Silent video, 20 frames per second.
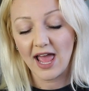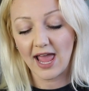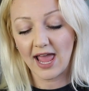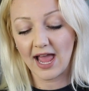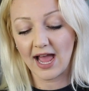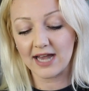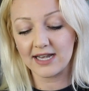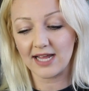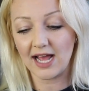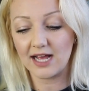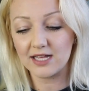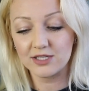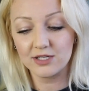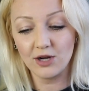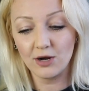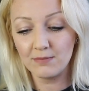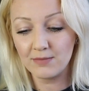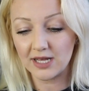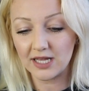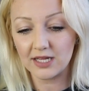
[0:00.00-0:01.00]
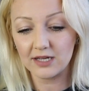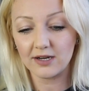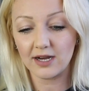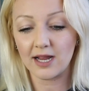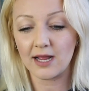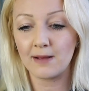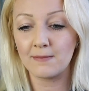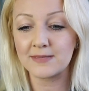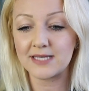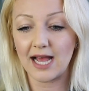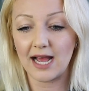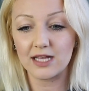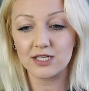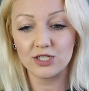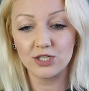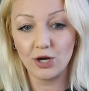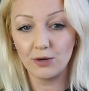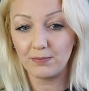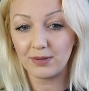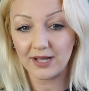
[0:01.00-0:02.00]
and it has no milligrams, it has
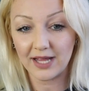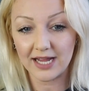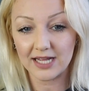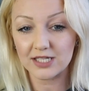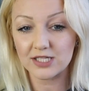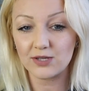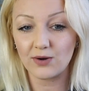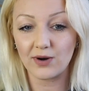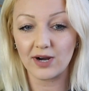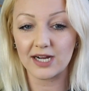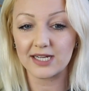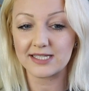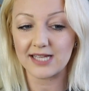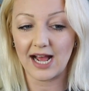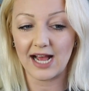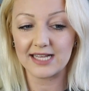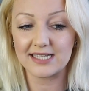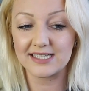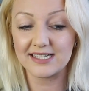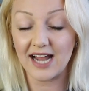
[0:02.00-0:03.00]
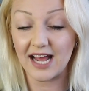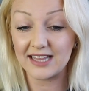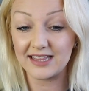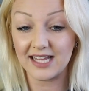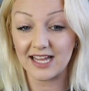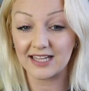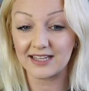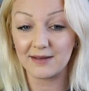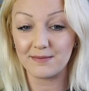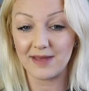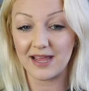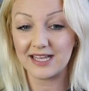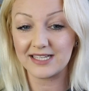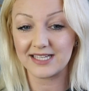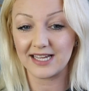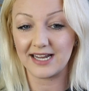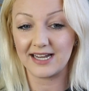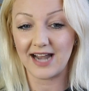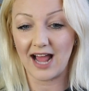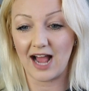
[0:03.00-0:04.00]
no plant source, it has nothing that makes
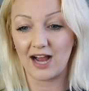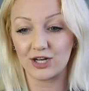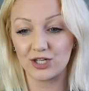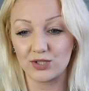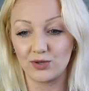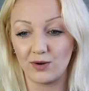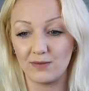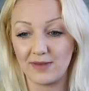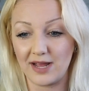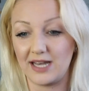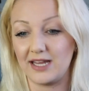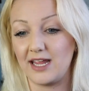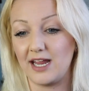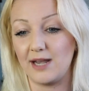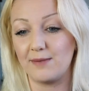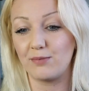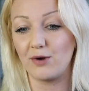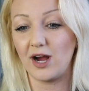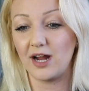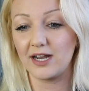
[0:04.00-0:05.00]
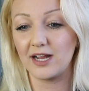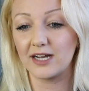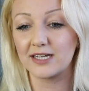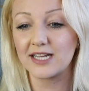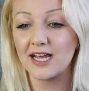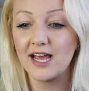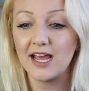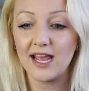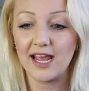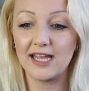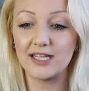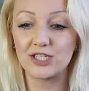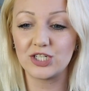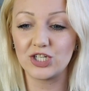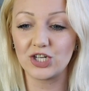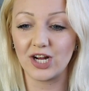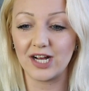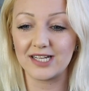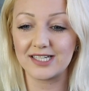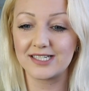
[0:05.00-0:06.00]
it an actual Medicaid product, it's
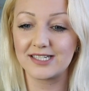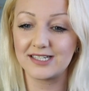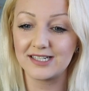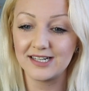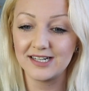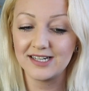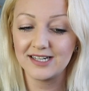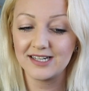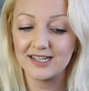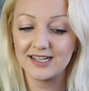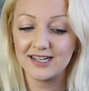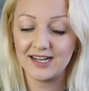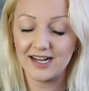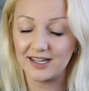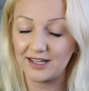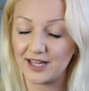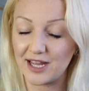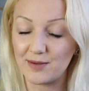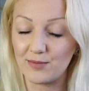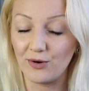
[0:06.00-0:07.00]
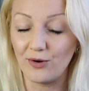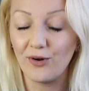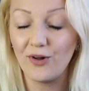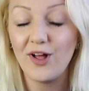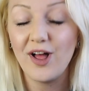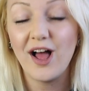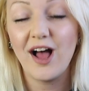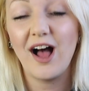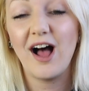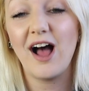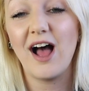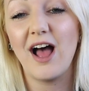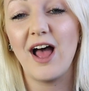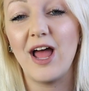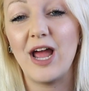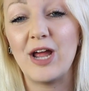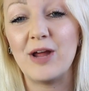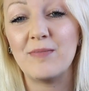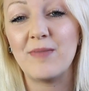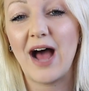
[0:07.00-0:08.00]
just a label.
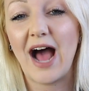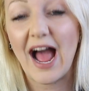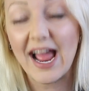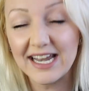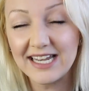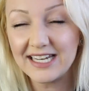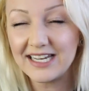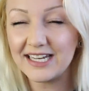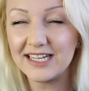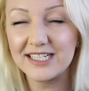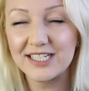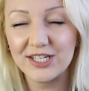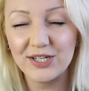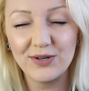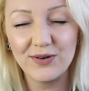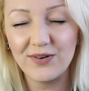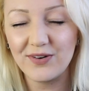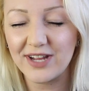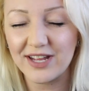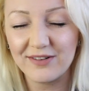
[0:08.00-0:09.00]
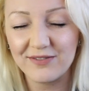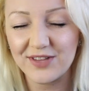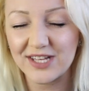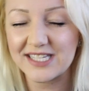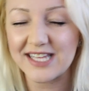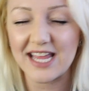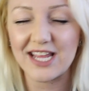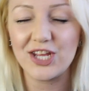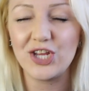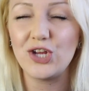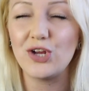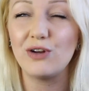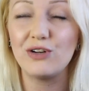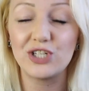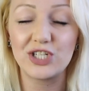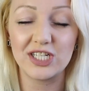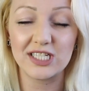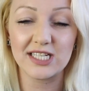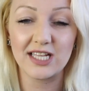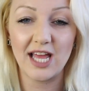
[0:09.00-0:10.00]
Um, I need to give this like
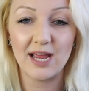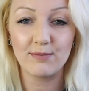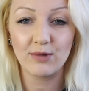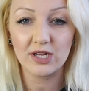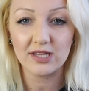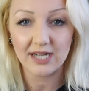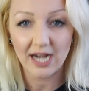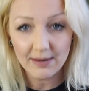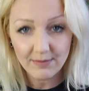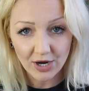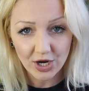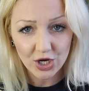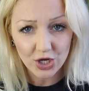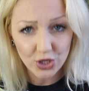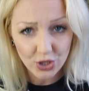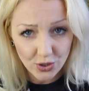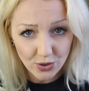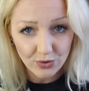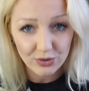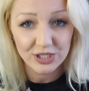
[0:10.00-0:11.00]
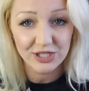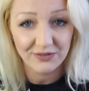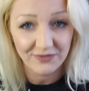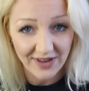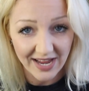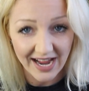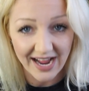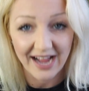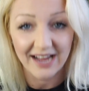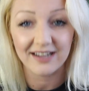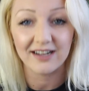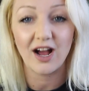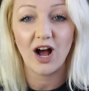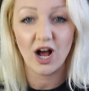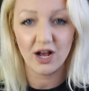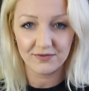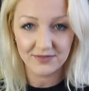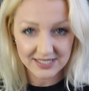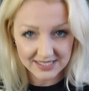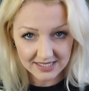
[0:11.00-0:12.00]
huge disclaimer that I'm a huge fan
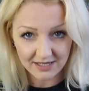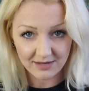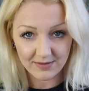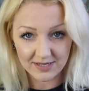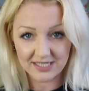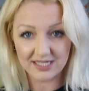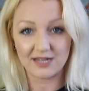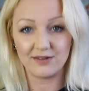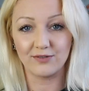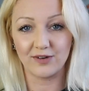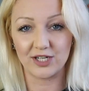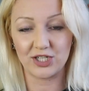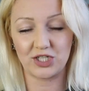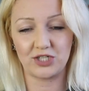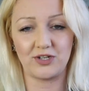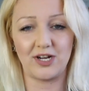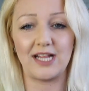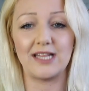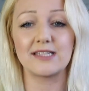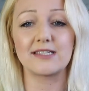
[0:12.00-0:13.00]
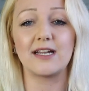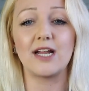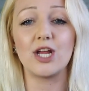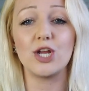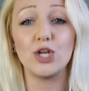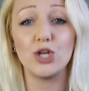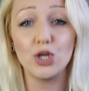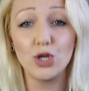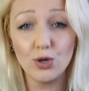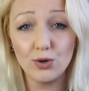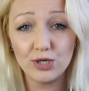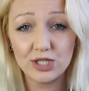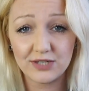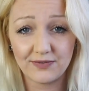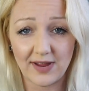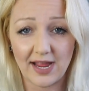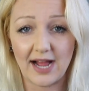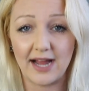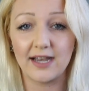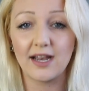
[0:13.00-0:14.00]
of C B D rich strains and a huge
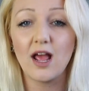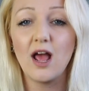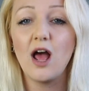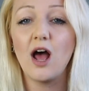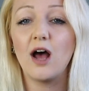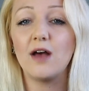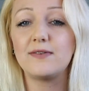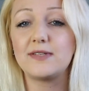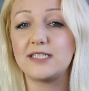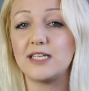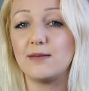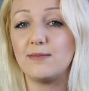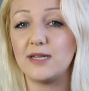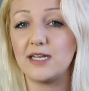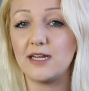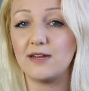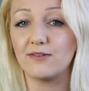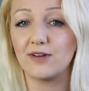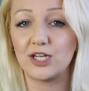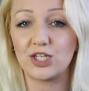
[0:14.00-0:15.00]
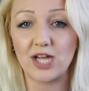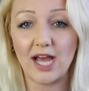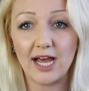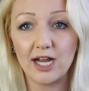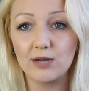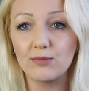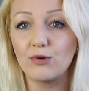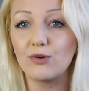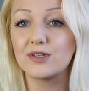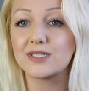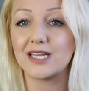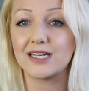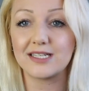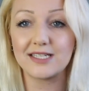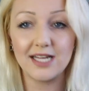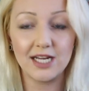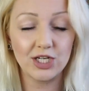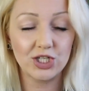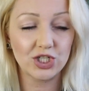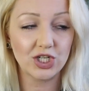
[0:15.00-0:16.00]
fan of C B D rich edibles and
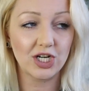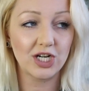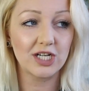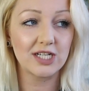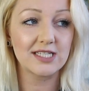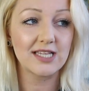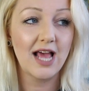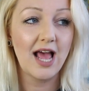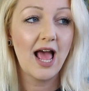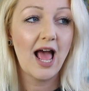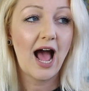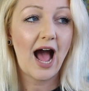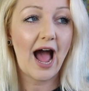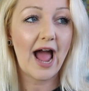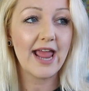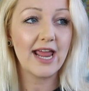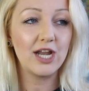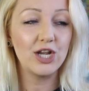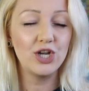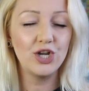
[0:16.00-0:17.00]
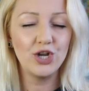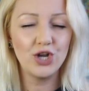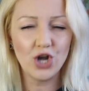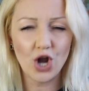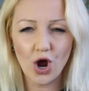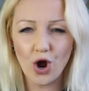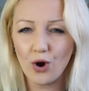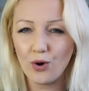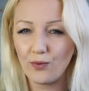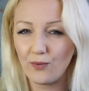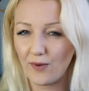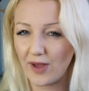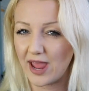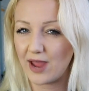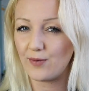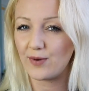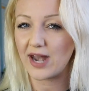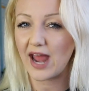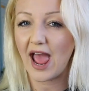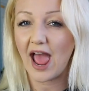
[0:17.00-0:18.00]
tinctures. I in no way would